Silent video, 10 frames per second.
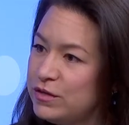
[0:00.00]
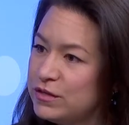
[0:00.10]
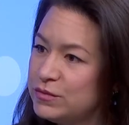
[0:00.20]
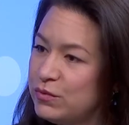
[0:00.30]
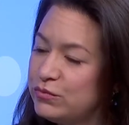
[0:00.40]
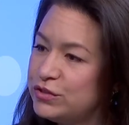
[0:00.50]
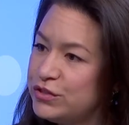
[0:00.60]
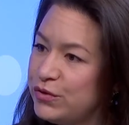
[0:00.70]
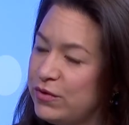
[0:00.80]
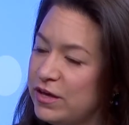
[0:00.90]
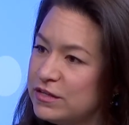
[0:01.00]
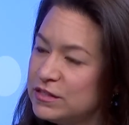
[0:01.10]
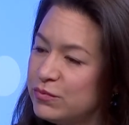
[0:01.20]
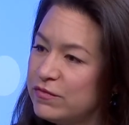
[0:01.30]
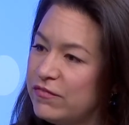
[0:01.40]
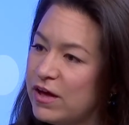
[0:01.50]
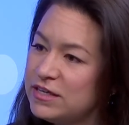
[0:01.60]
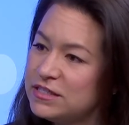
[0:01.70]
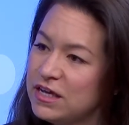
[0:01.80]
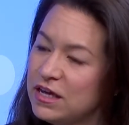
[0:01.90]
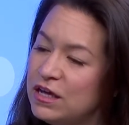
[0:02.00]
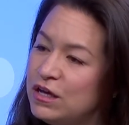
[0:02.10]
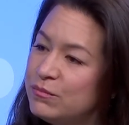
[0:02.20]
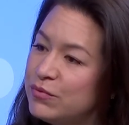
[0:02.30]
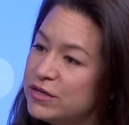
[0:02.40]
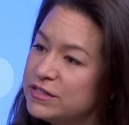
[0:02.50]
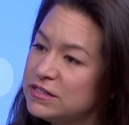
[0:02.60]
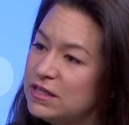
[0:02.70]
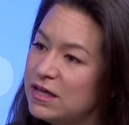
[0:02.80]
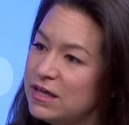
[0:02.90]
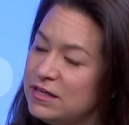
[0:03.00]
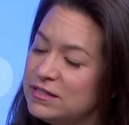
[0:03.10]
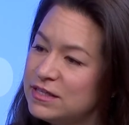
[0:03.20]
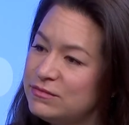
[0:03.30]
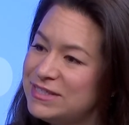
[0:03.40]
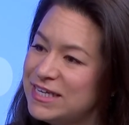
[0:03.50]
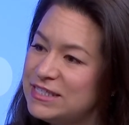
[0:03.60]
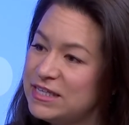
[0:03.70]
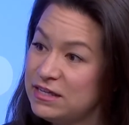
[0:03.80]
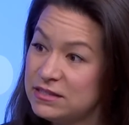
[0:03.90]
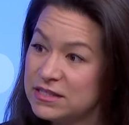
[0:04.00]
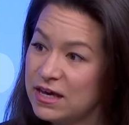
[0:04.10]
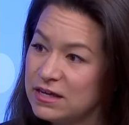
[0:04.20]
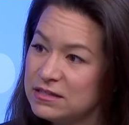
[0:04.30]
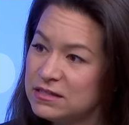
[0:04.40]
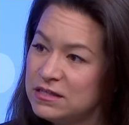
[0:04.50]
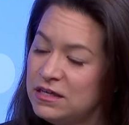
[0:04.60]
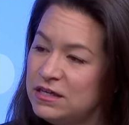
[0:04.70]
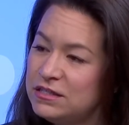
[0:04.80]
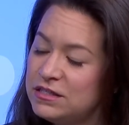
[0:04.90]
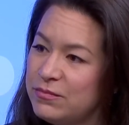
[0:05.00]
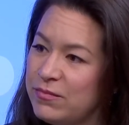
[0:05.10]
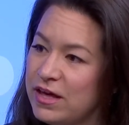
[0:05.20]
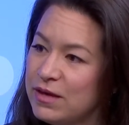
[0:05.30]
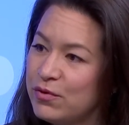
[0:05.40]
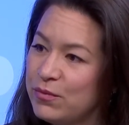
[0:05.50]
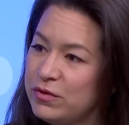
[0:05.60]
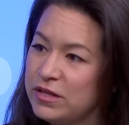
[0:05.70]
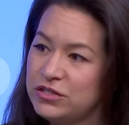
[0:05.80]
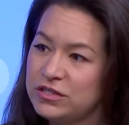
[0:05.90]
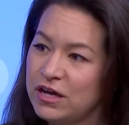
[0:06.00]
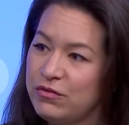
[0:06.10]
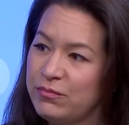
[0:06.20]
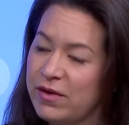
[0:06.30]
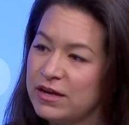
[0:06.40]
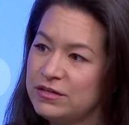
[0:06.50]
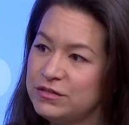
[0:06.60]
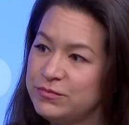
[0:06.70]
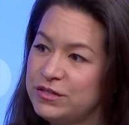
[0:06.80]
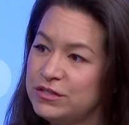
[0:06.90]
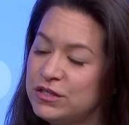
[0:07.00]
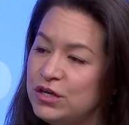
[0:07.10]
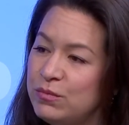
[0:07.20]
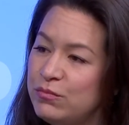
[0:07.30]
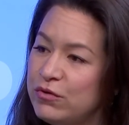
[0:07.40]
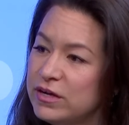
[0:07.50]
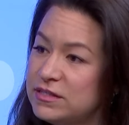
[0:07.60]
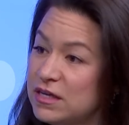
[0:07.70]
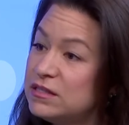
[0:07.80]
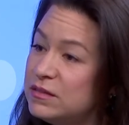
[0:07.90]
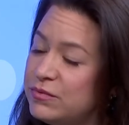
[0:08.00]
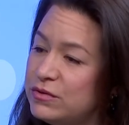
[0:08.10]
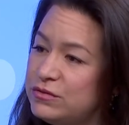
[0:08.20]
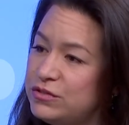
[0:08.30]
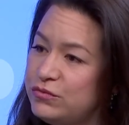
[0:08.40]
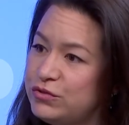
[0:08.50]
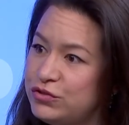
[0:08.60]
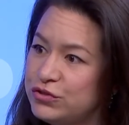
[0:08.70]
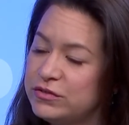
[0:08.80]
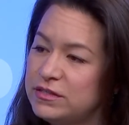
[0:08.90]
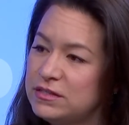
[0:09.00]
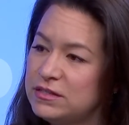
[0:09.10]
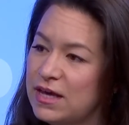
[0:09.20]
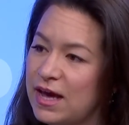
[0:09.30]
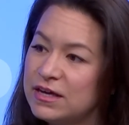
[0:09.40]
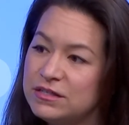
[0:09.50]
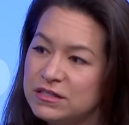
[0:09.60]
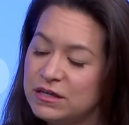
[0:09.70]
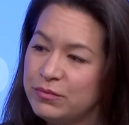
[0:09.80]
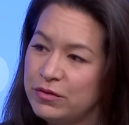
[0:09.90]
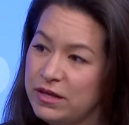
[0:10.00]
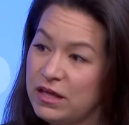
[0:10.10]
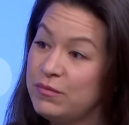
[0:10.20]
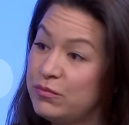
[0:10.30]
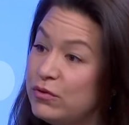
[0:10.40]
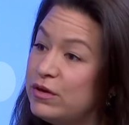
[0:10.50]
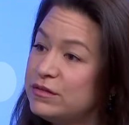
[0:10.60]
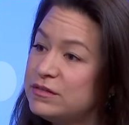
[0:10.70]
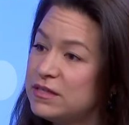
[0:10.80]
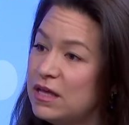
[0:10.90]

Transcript: because what we're doing is providing personalized data insights to make population health management more accessible to insurers and employers